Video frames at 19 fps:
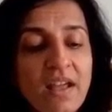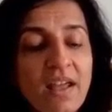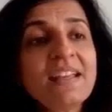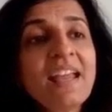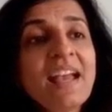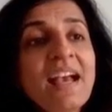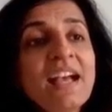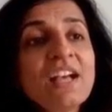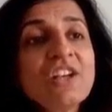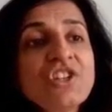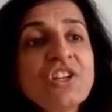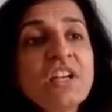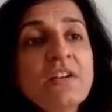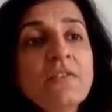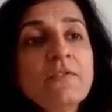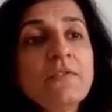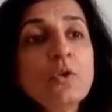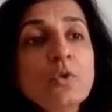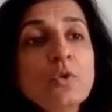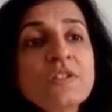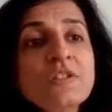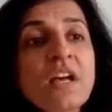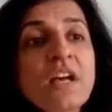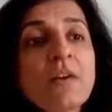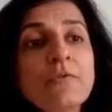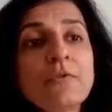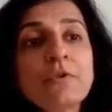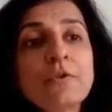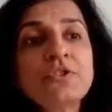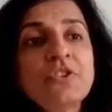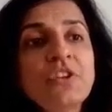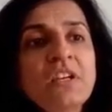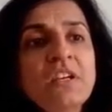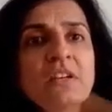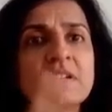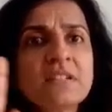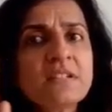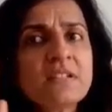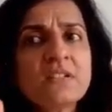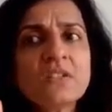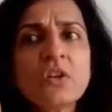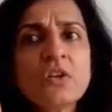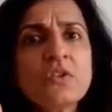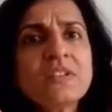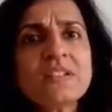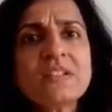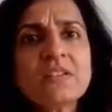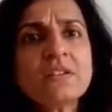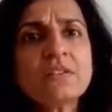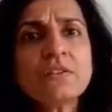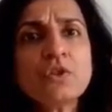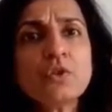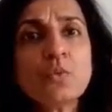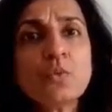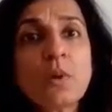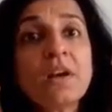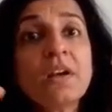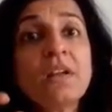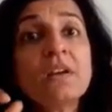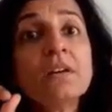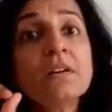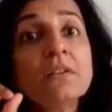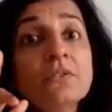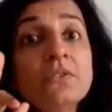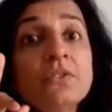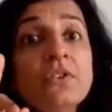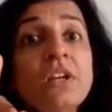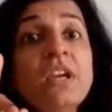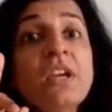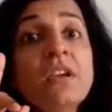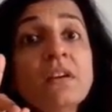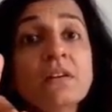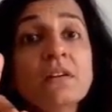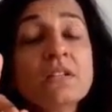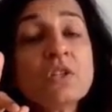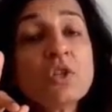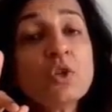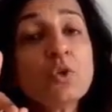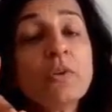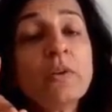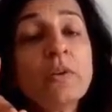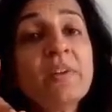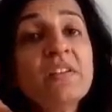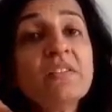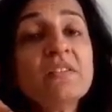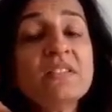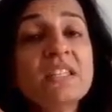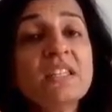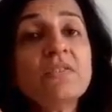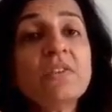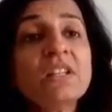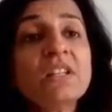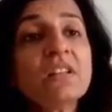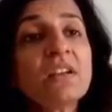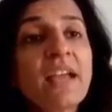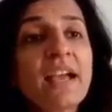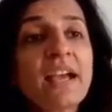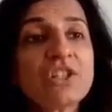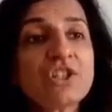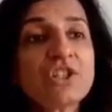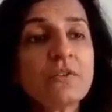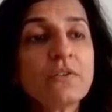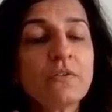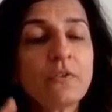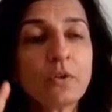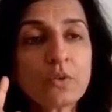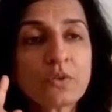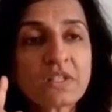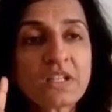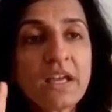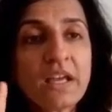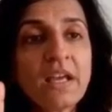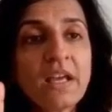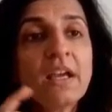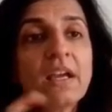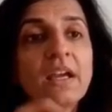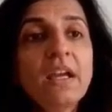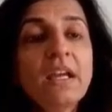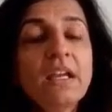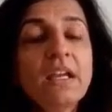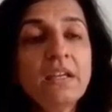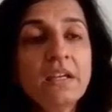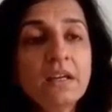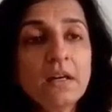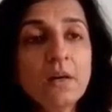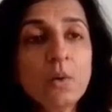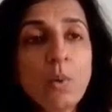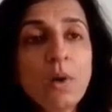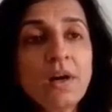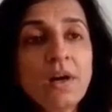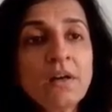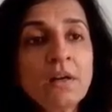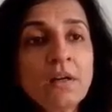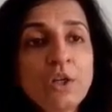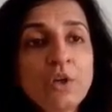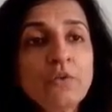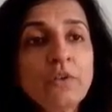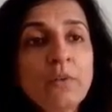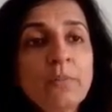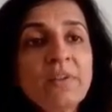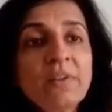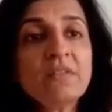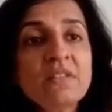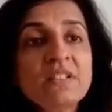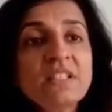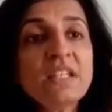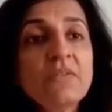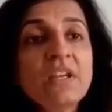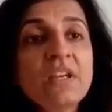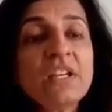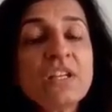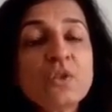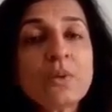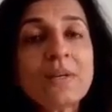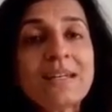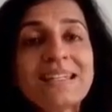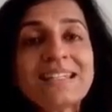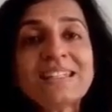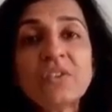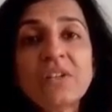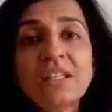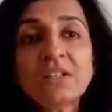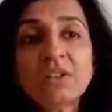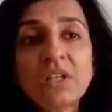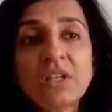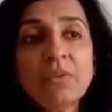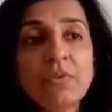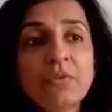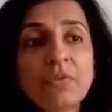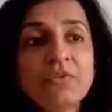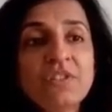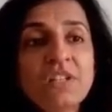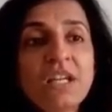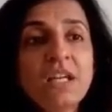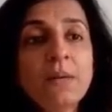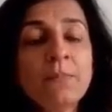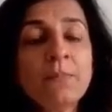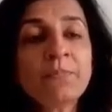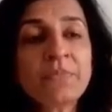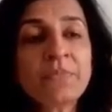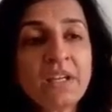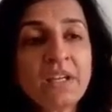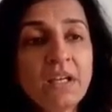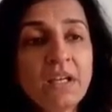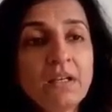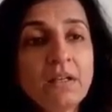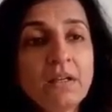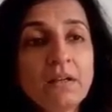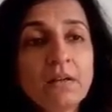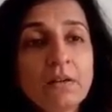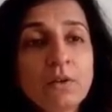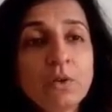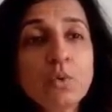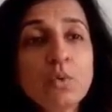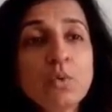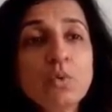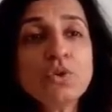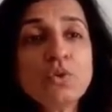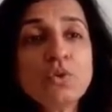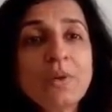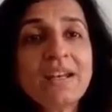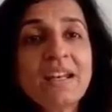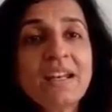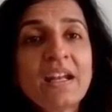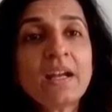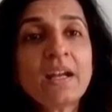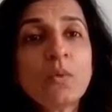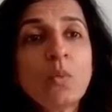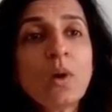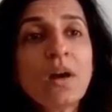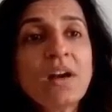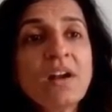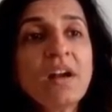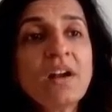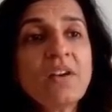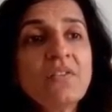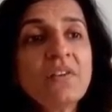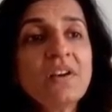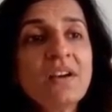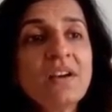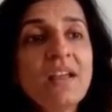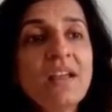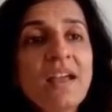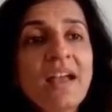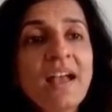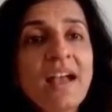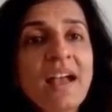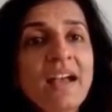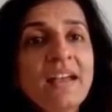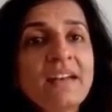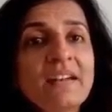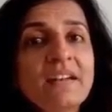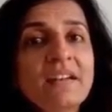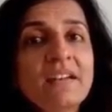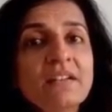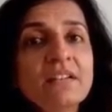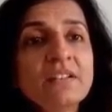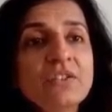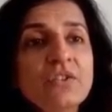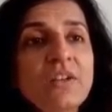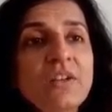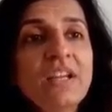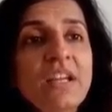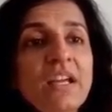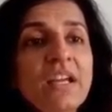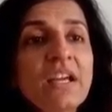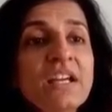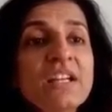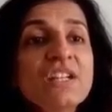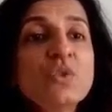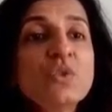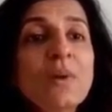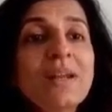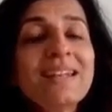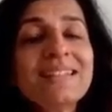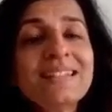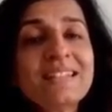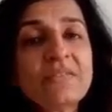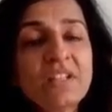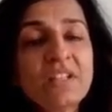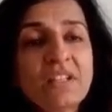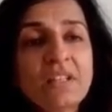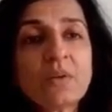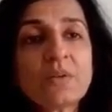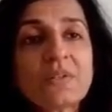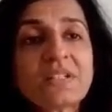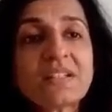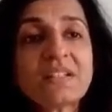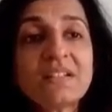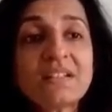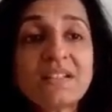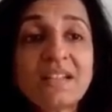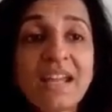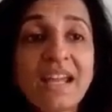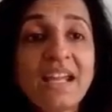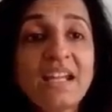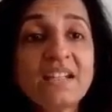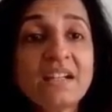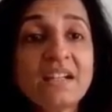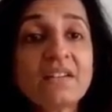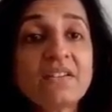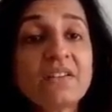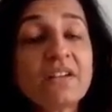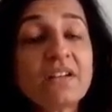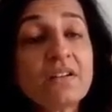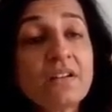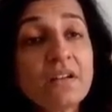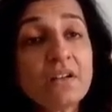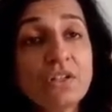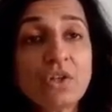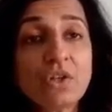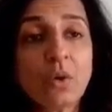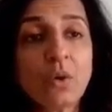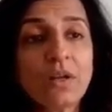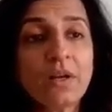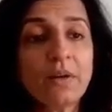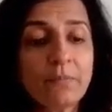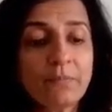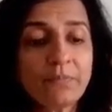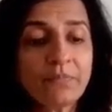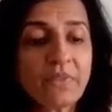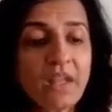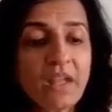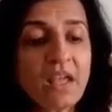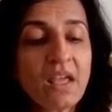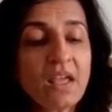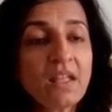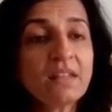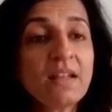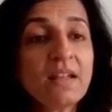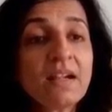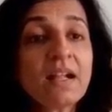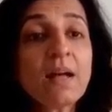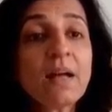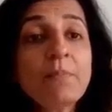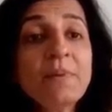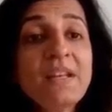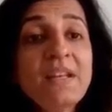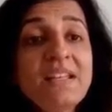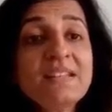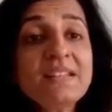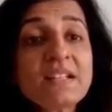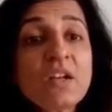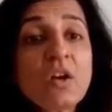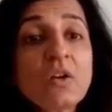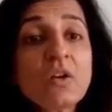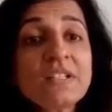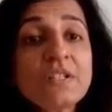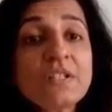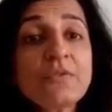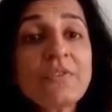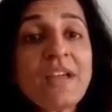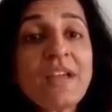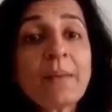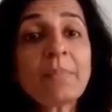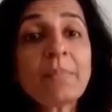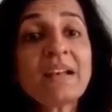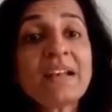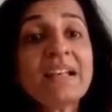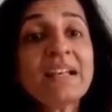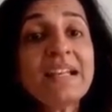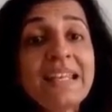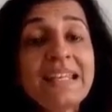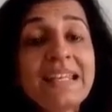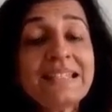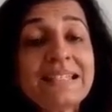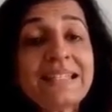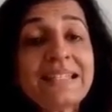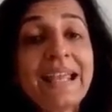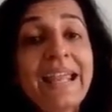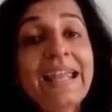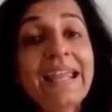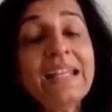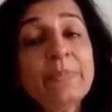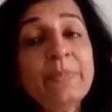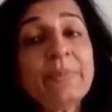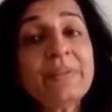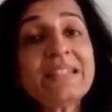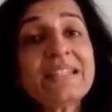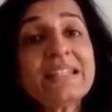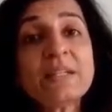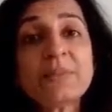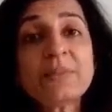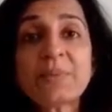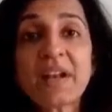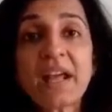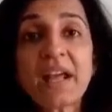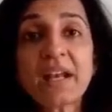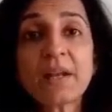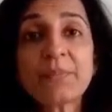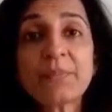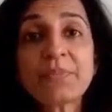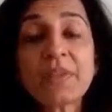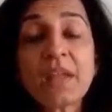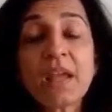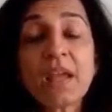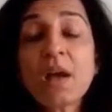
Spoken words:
And the cash inflows are for 3 years. It is not restricted to 1 year. 3 years, you will be receiving the cash inflows. In year 1, you will be receiving 23,350. In year 2, 29,100. And in year 3, $27,800. The company's cost of capital is 8% per annum.